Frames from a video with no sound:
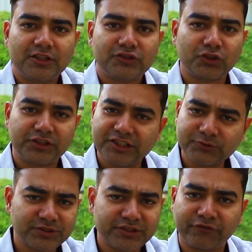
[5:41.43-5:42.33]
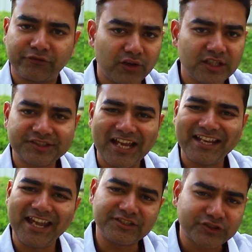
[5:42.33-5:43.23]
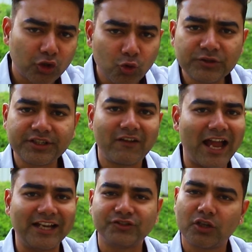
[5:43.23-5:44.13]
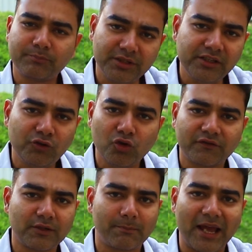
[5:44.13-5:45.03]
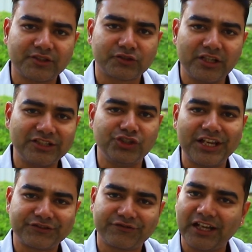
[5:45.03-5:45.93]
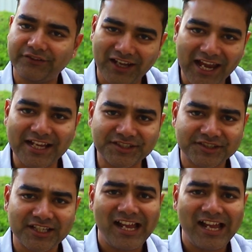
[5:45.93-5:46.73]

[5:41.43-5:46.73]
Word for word: So this was the first and exclusive hands-on preview of the Panasonic GH5S,